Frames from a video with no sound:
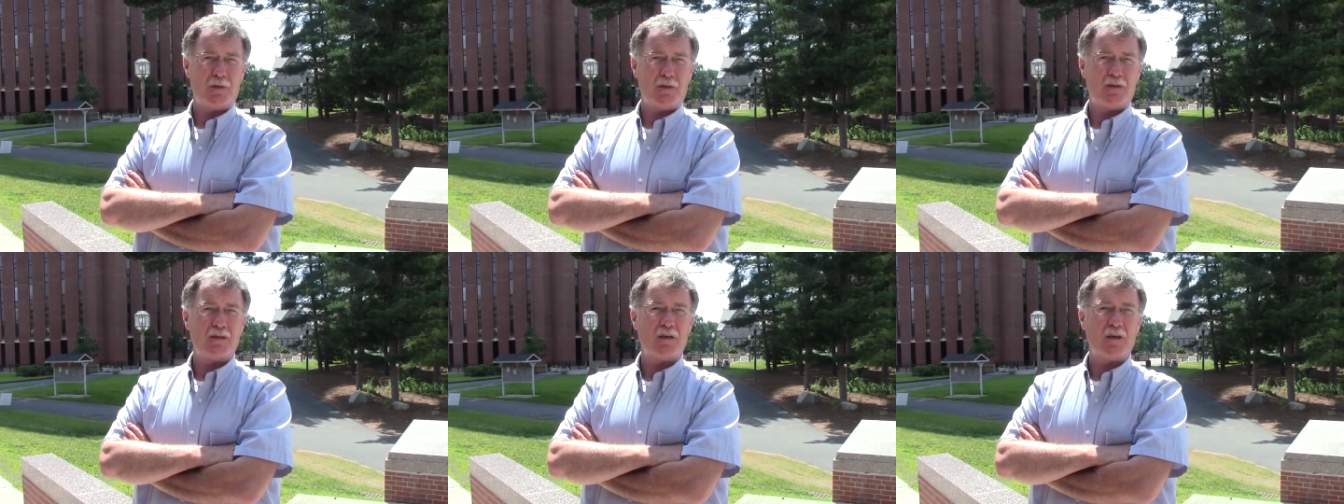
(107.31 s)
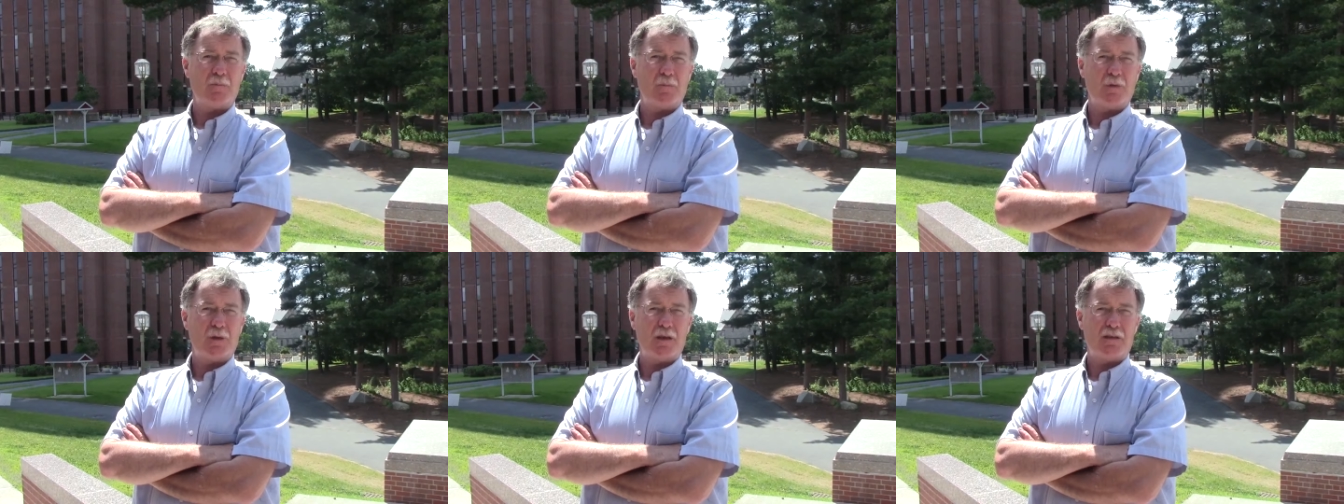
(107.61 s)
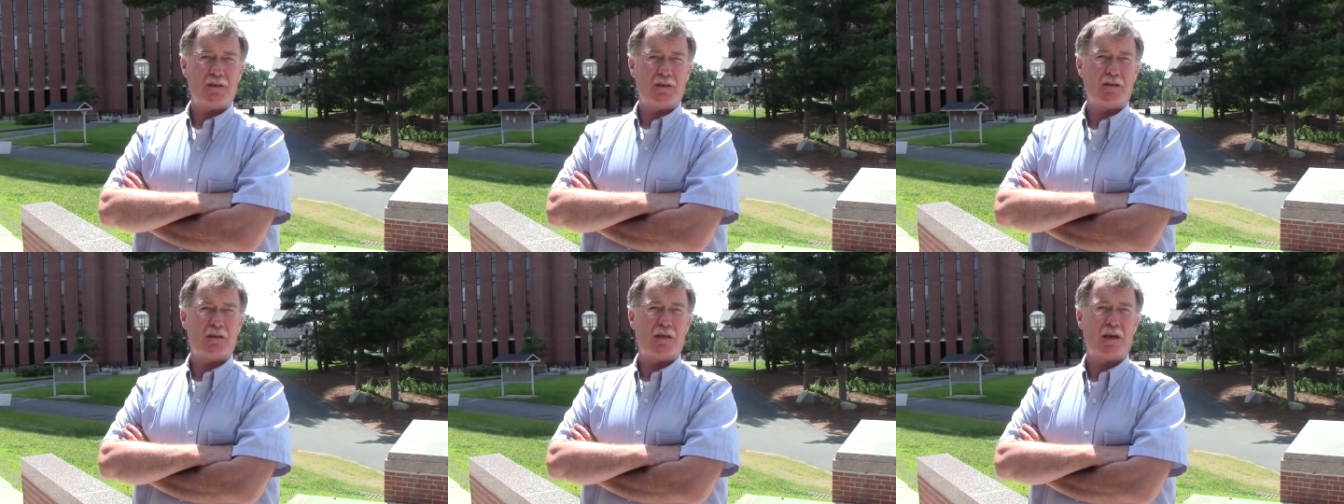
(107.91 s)
In some
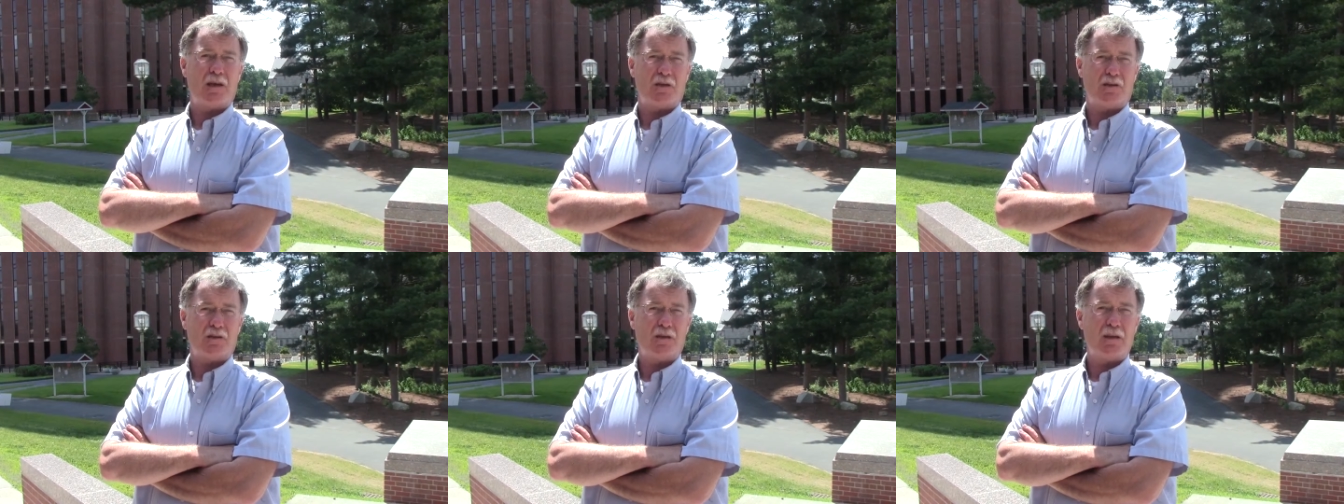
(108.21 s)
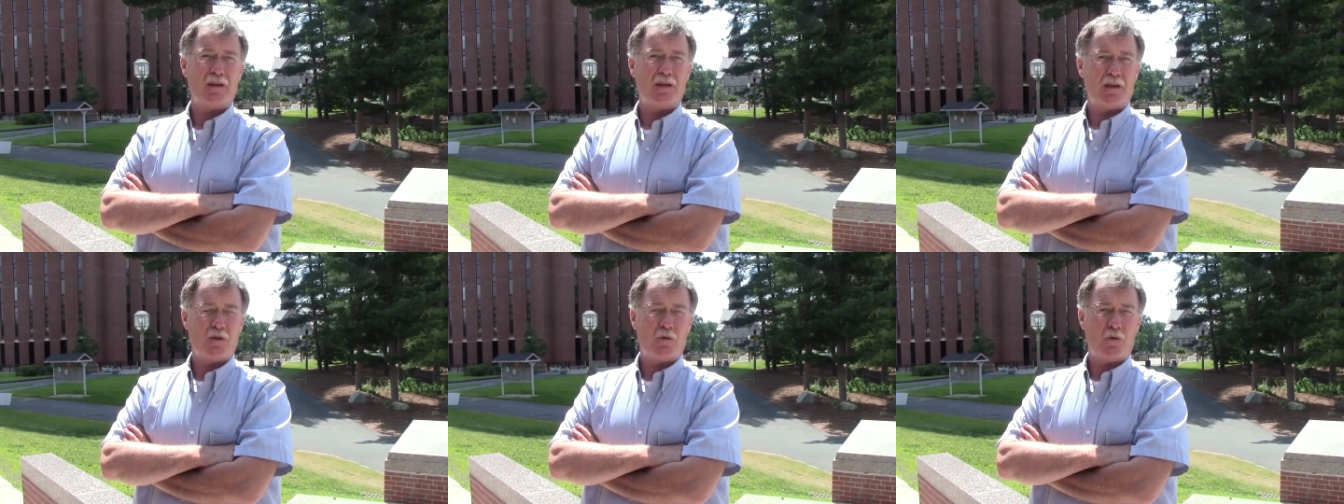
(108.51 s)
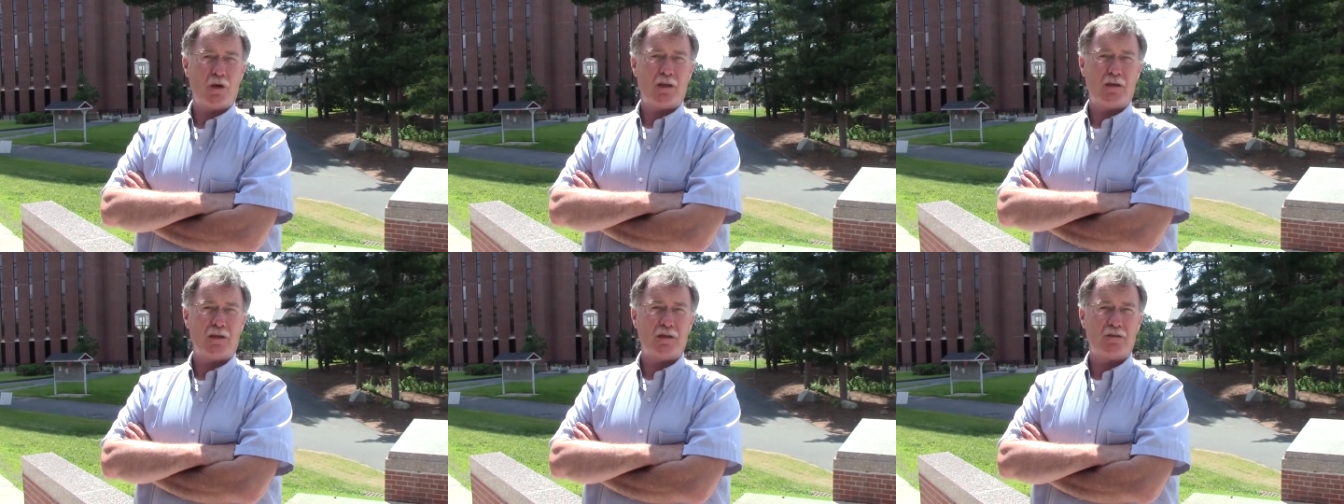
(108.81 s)
places actually
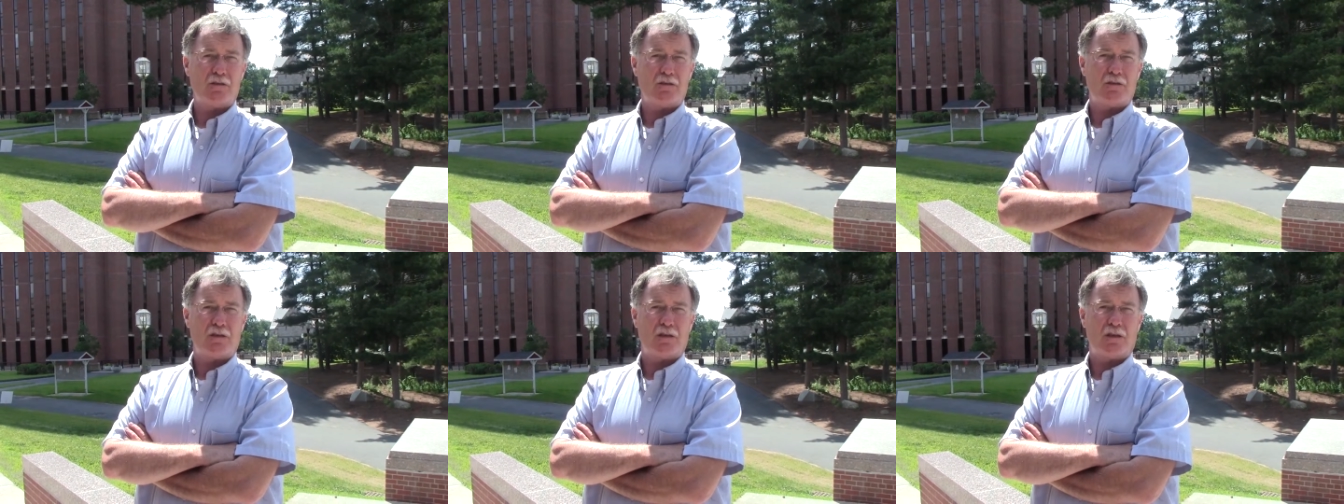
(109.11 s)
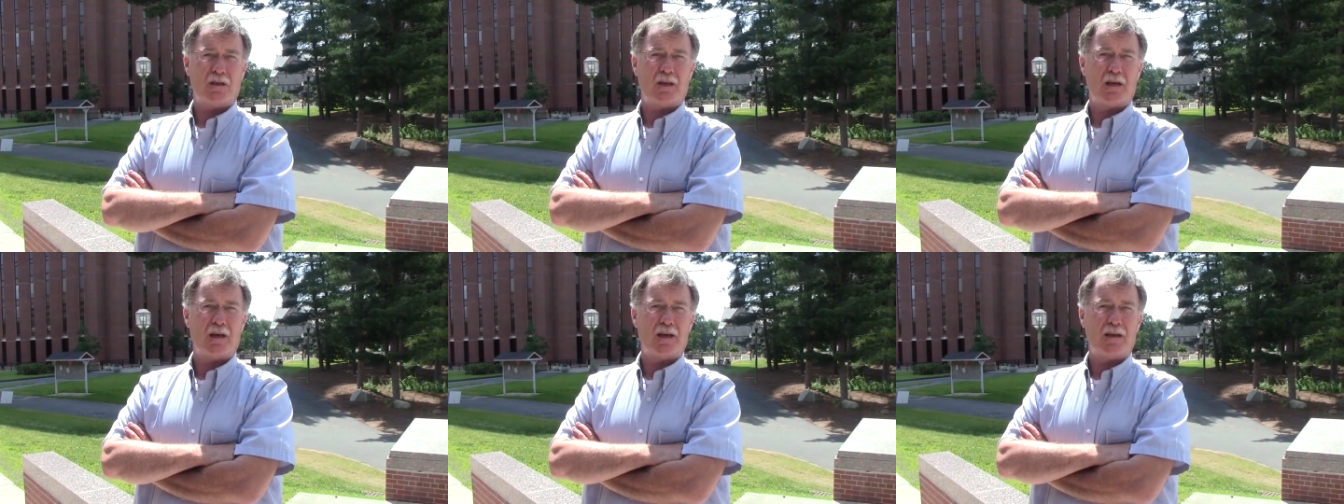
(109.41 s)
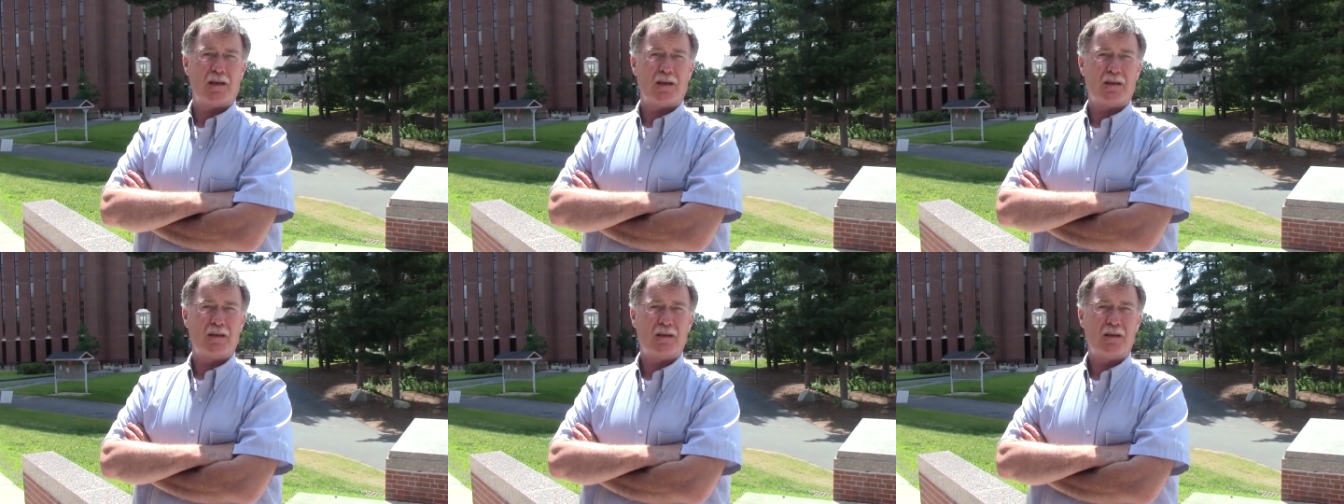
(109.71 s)
inequalities are
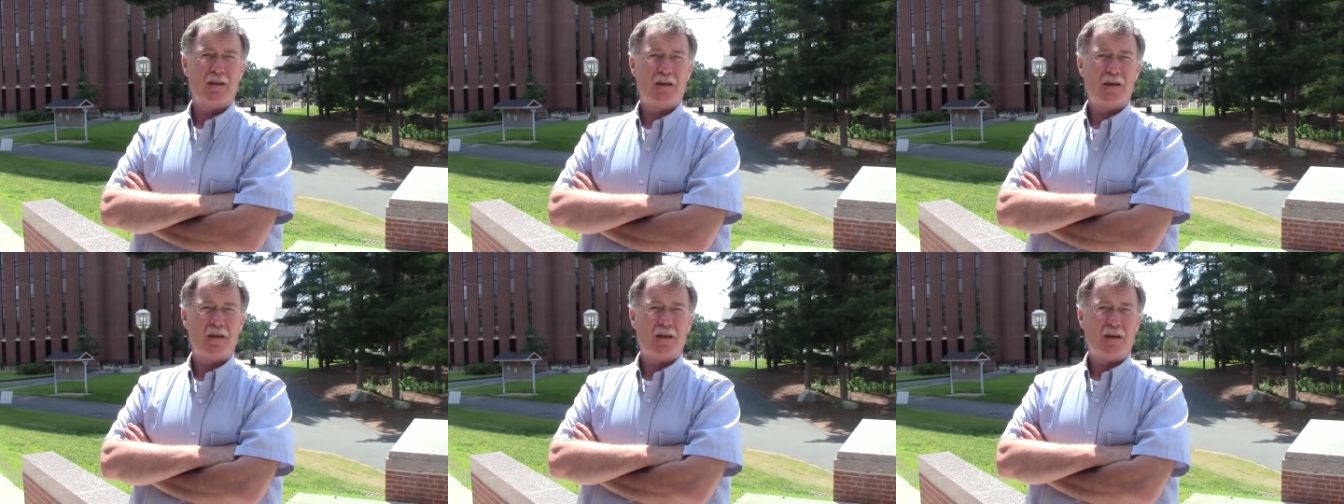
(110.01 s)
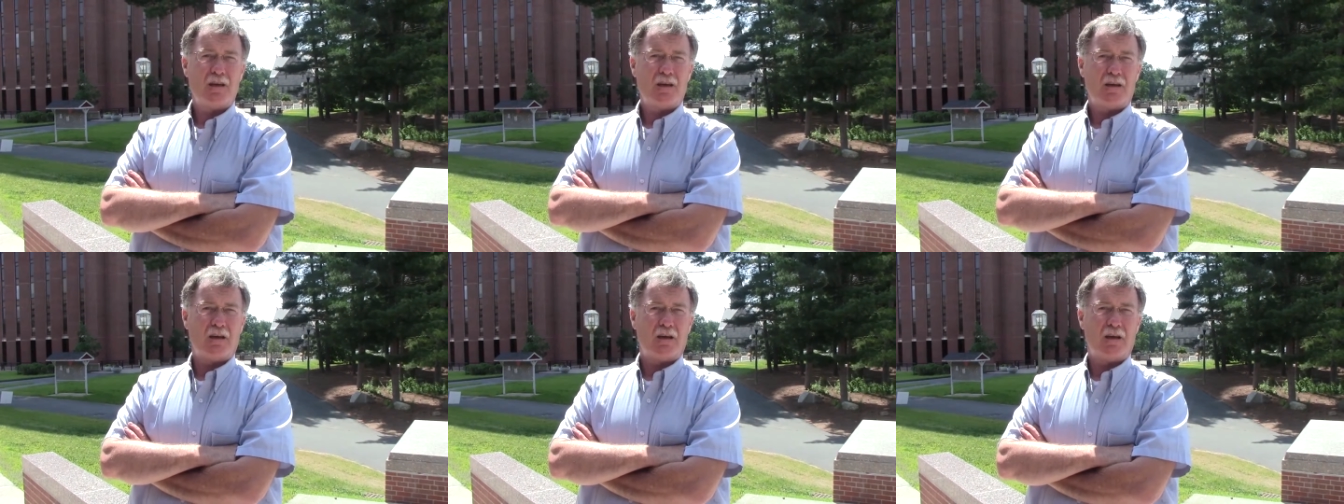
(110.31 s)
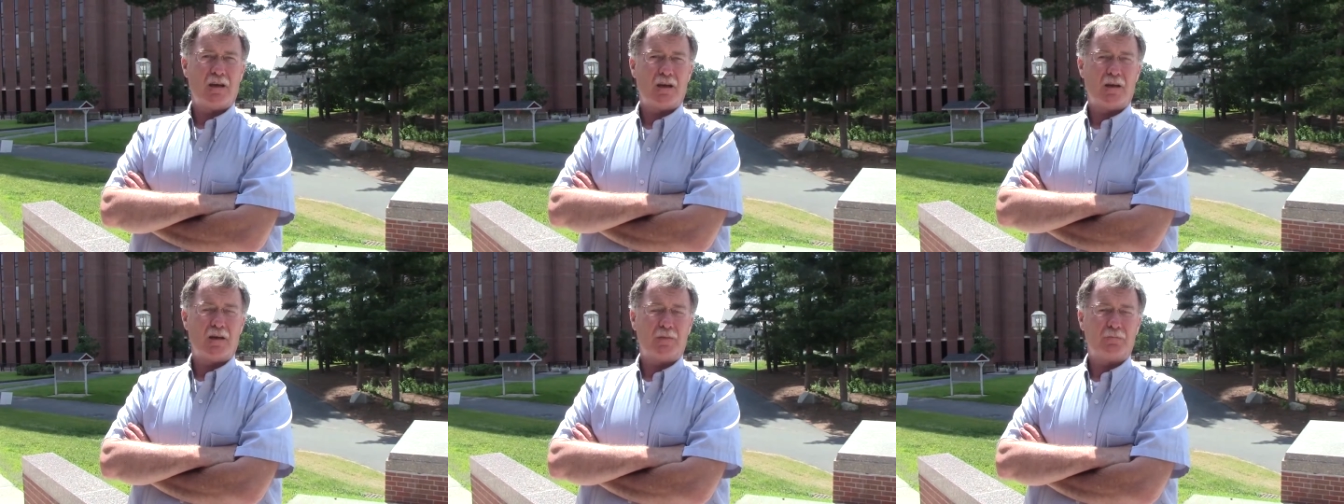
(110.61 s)
declining.
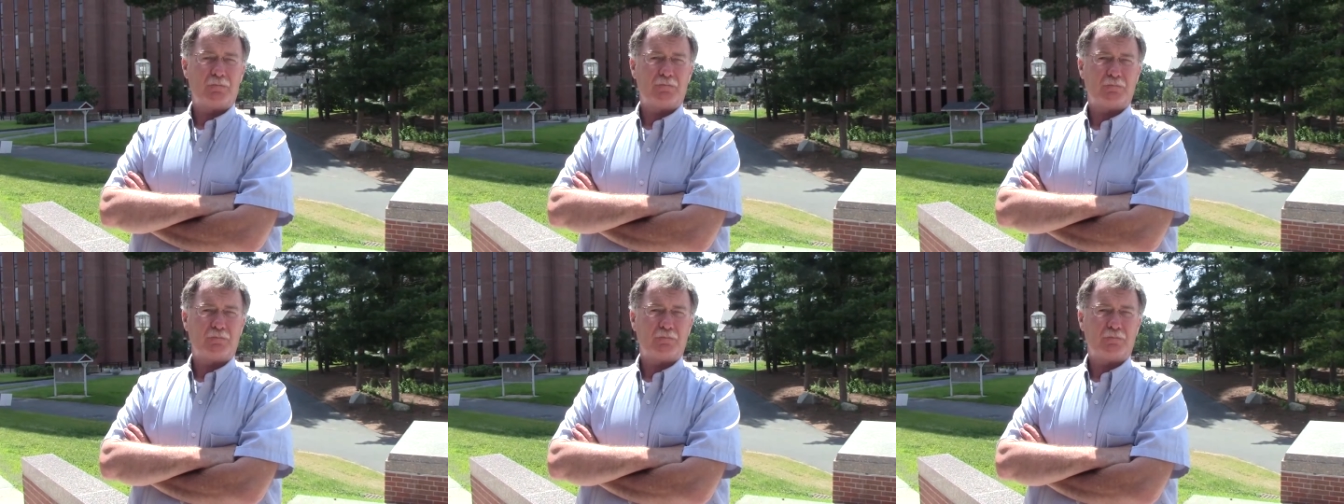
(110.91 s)
Um,